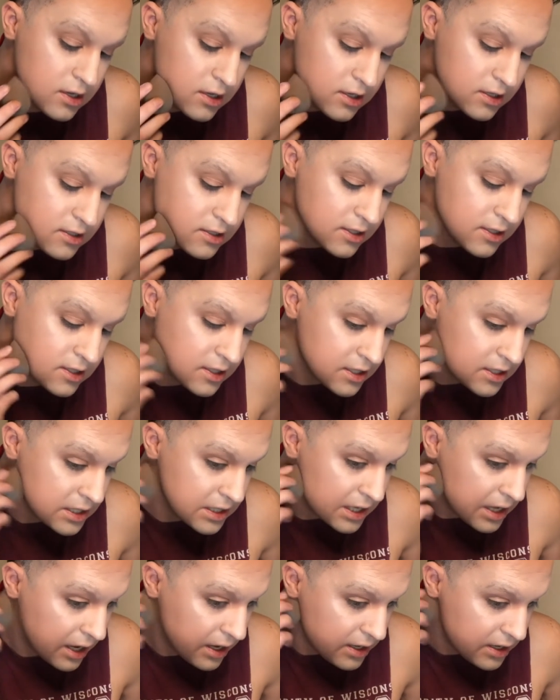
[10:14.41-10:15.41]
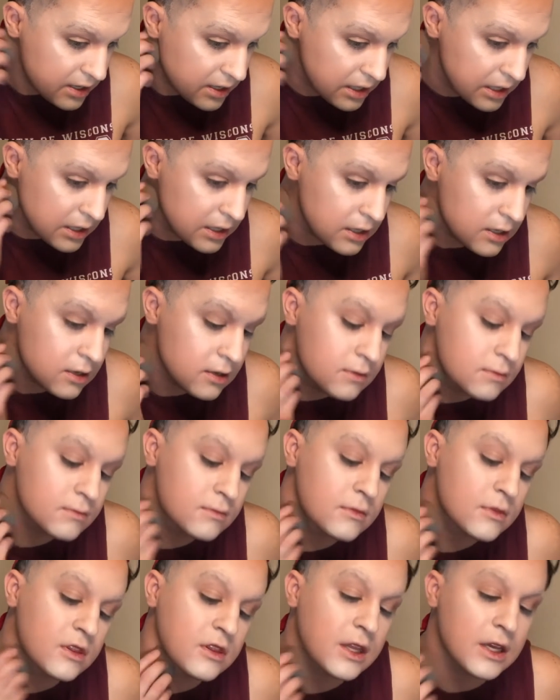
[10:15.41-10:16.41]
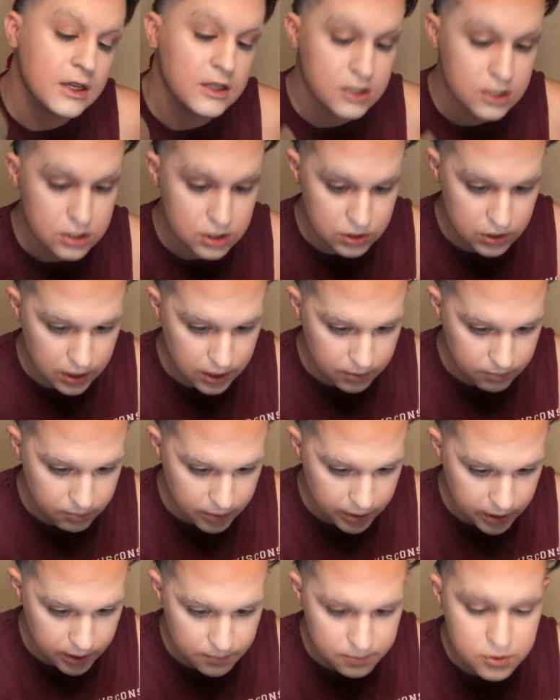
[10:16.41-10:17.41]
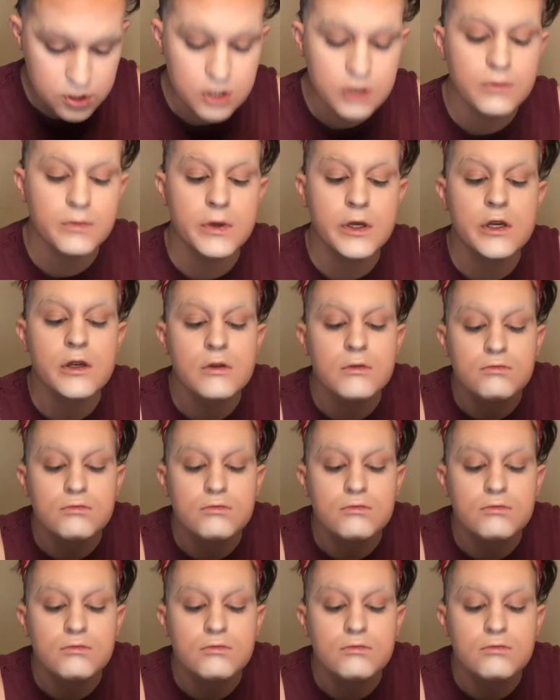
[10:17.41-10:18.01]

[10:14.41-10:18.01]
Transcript: society thinks drag makeup should be,